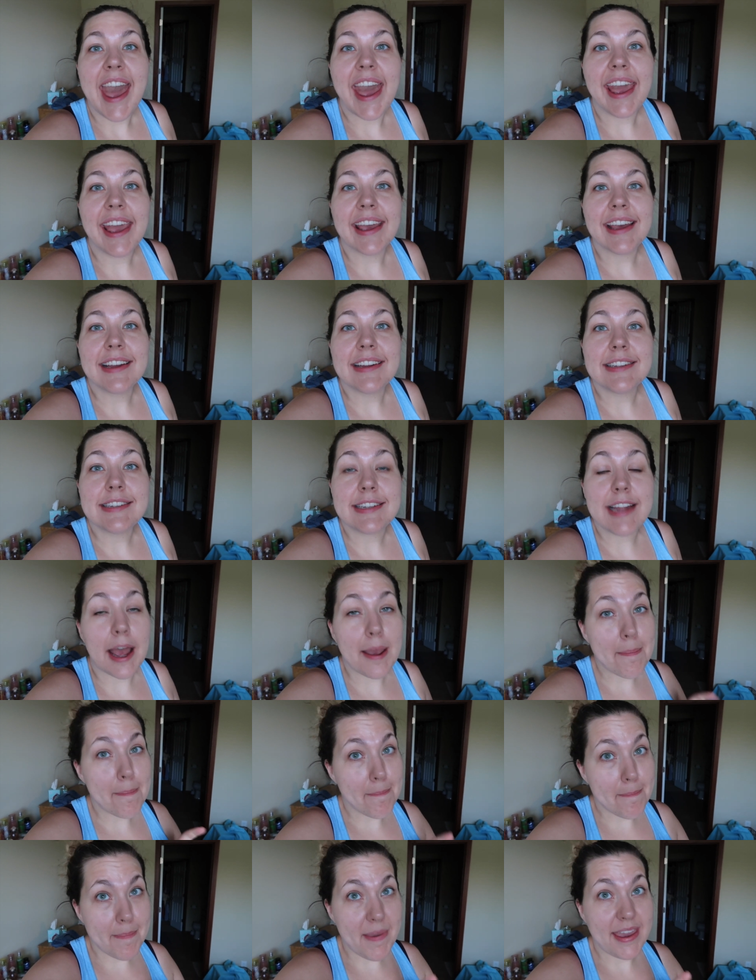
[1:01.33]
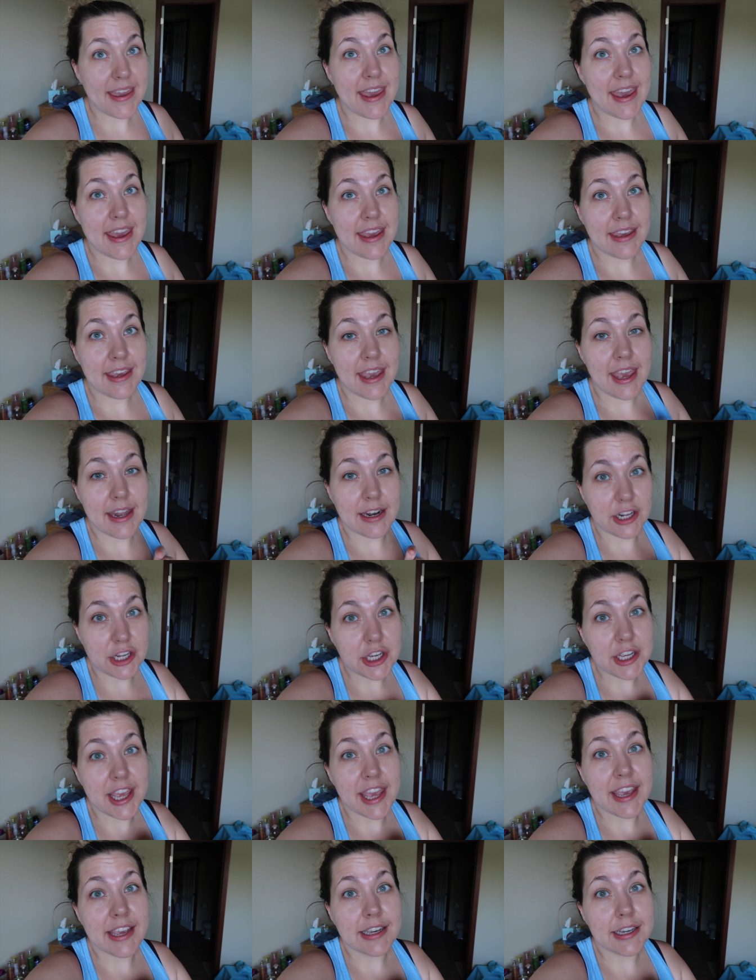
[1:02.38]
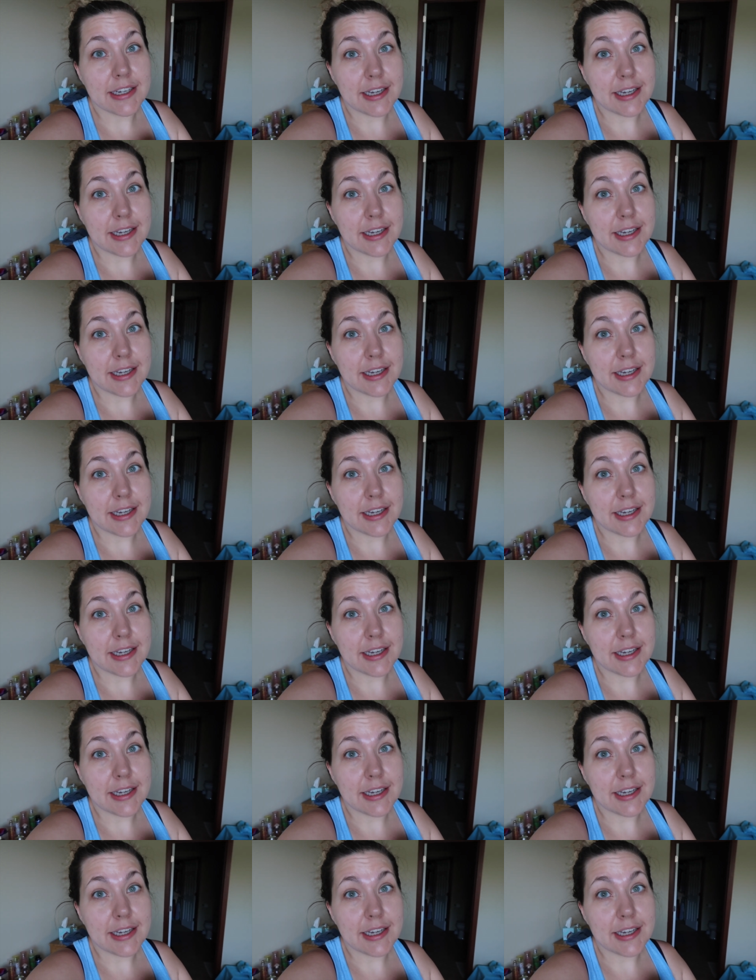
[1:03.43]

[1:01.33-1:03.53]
And I'm baking and cooking